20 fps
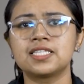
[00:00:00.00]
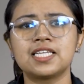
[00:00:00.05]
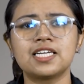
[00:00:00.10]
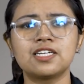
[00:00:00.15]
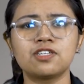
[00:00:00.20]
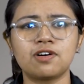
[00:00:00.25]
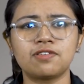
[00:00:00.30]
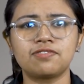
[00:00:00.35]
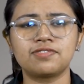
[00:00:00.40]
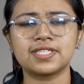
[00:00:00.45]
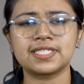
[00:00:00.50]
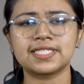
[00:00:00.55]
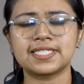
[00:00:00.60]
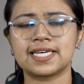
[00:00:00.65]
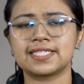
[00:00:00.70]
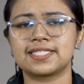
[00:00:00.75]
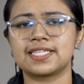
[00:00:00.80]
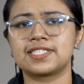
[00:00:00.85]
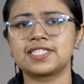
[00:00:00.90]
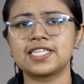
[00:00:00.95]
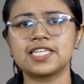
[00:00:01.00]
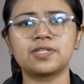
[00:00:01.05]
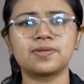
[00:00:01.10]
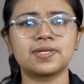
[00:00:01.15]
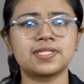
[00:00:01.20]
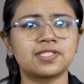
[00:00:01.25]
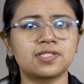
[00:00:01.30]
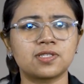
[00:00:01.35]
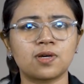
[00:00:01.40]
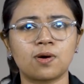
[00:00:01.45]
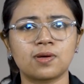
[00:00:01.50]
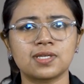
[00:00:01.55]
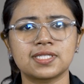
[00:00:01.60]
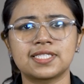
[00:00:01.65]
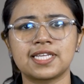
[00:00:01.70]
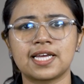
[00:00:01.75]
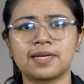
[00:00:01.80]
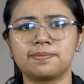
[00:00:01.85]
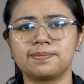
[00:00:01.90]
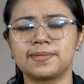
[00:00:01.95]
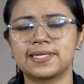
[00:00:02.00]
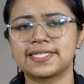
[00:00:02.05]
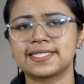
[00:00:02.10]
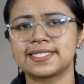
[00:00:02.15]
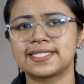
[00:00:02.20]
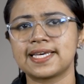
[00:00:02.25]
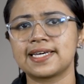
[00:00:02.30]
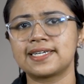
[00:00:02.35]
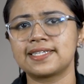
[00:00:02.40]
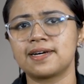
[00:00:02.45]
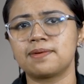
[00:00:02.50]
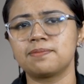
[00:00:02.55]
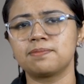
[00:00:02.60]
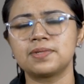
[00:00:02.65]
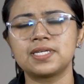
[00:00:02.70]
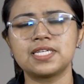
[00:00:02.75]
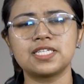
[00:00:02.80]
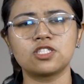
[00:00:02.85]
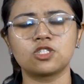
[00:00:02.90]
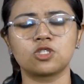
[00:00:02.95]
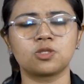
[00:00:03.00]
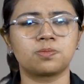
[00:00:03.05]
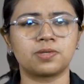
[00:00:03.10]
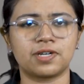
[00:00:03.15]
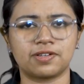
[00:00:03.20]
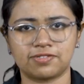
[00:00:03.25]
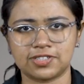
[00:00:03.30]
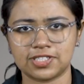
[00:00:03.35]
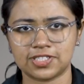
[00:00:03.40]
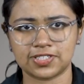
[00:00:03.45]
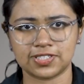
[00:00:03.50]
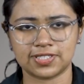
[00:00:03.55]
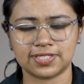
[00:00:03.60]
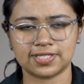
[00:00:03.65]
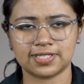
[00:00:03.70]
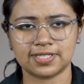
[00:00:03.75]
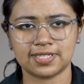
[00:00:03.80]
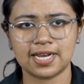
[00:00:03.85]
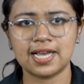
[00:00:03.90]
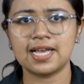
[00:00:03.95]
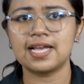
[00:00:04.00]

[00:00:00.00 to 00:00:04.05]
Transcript: Think of it as a secret sauce that makes tech companies super efficient.